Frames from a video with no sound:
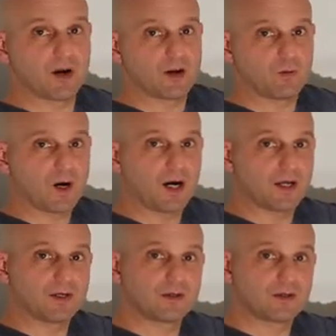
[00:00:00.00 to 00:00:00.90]
my
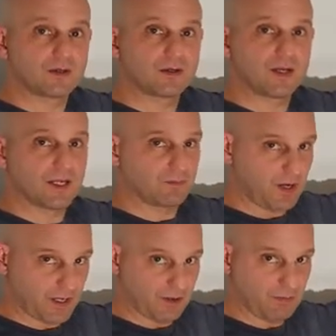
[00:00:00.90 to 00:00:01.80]
rod and
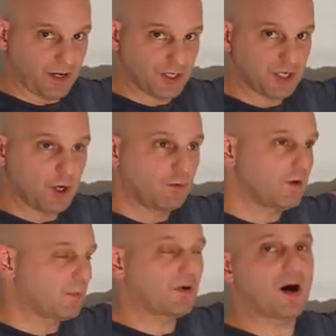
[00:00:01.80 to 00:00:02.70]
my, my
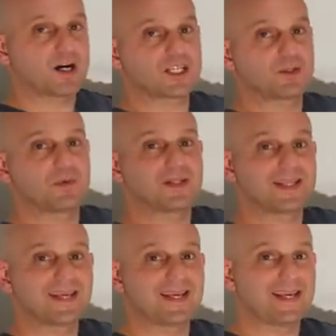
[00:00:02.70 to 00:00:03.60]
shelf
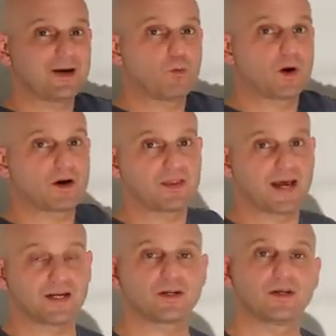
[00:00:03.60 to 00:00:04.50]
approximately where
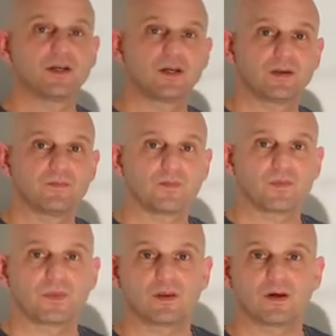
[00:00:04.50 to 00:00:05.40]
that
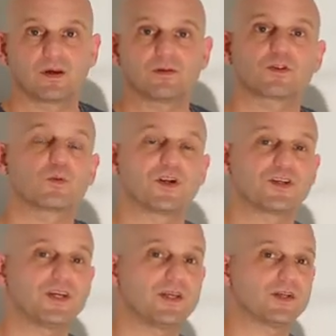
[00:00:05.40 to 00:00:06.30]
uh,
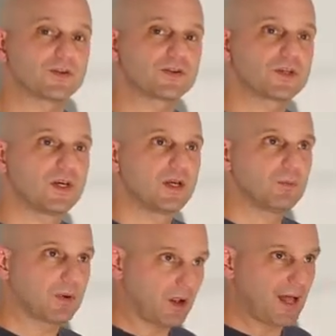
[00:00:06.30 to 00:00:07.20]
switch is,
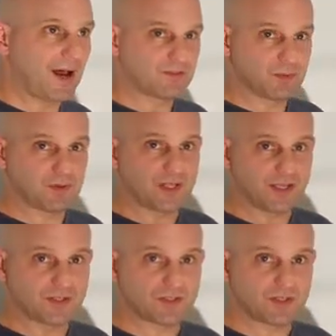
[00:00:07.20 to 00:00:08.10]
but I'll have to
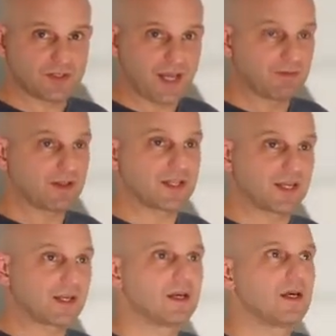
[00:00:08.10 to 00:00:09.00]
place
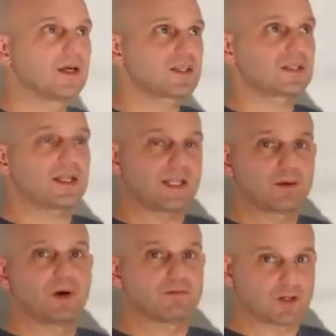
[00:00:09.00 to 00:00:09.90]
everything slightly
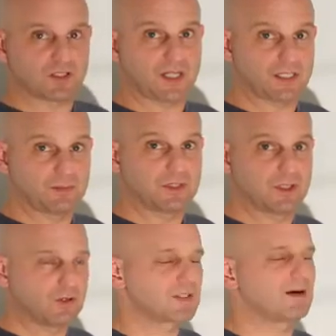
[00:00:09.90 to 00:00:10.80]
above or slightly
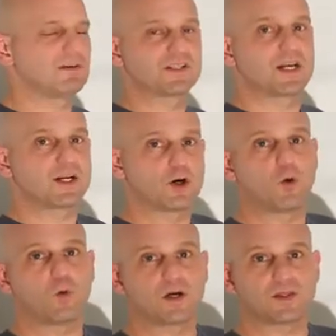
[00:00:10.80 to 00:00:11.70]
below because obviously I
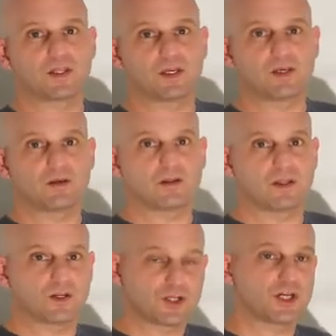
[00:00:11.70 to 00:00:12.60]
don't want the,
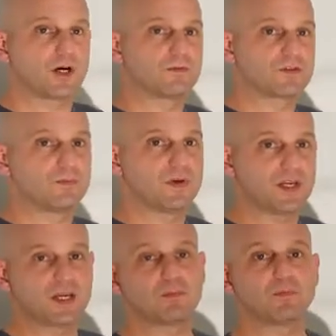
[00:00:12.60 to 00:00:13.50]
the shelf to
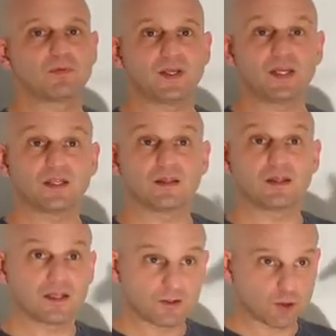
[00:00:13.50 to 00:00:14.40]
be in,
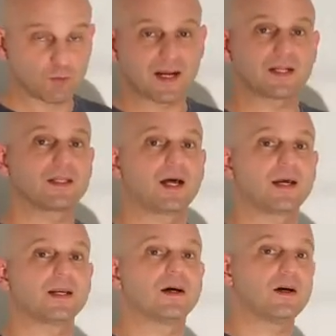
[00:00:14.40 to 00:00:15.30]
in direct
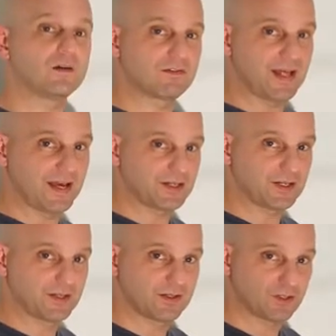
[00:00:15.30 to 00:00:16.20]
line of that
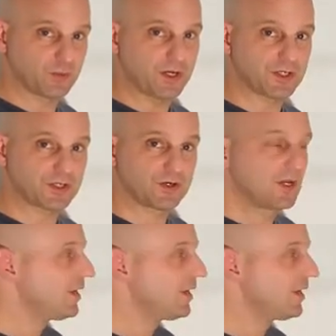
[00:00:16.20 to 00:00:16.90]
switch.